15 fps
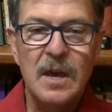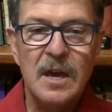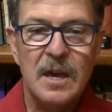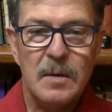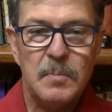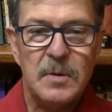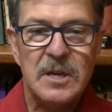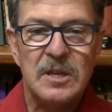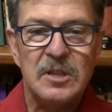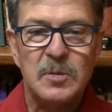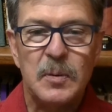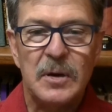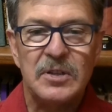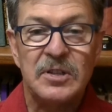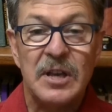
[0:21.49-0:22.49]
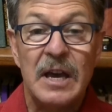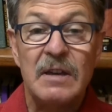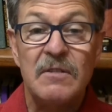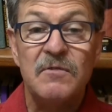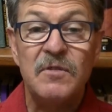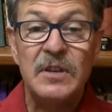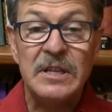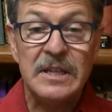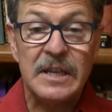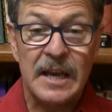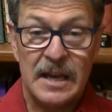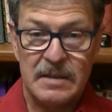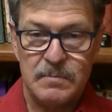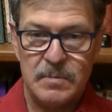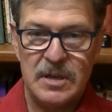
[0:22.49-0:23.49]
It begins by saying
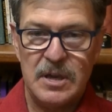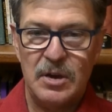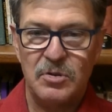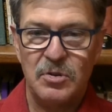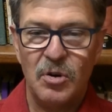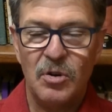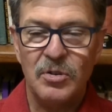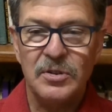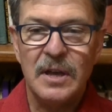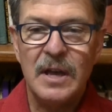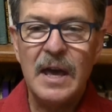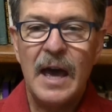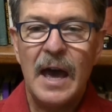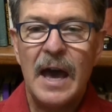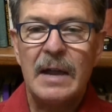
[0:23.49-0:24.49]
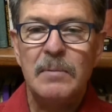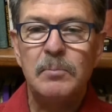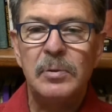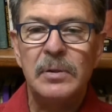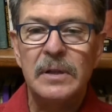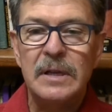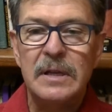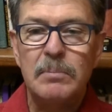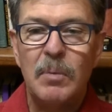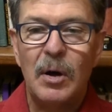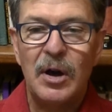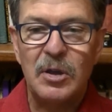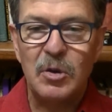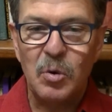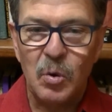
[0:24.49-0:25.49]
Vindicate me O God and plead my
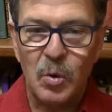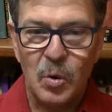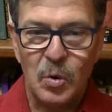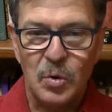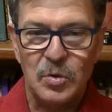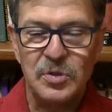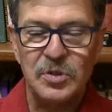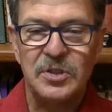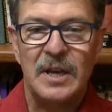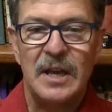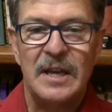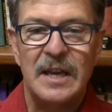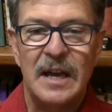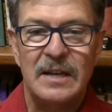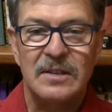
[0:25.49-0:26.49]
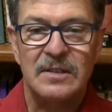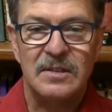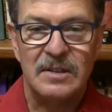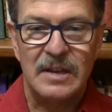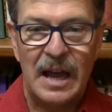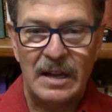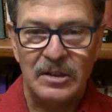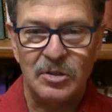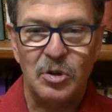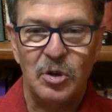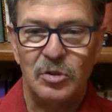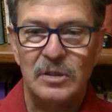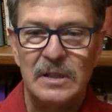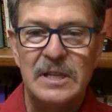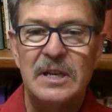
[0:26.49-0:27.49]
cause against an
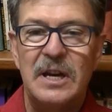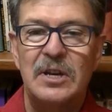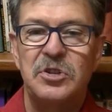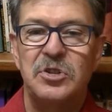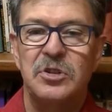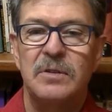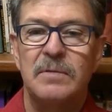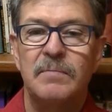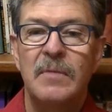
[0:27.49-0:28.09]
ungodly nation.